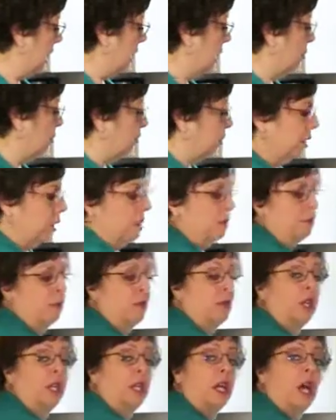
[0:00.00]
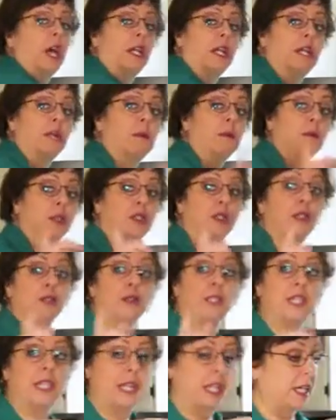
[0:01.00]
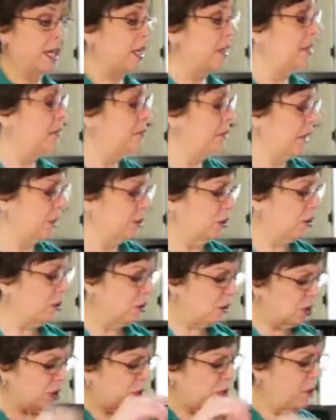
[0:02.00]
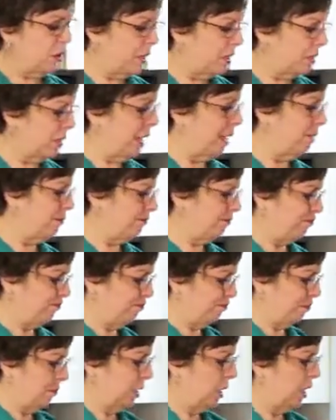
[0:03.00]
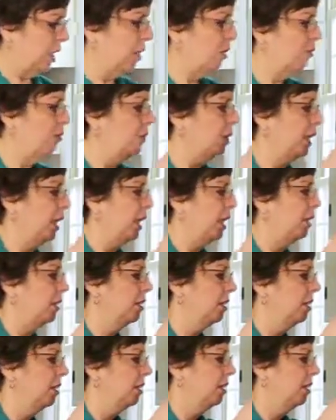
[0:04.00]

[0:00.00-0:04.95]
and then we're going to put it on a number 2 setting on the mixer. You just want to like carefully,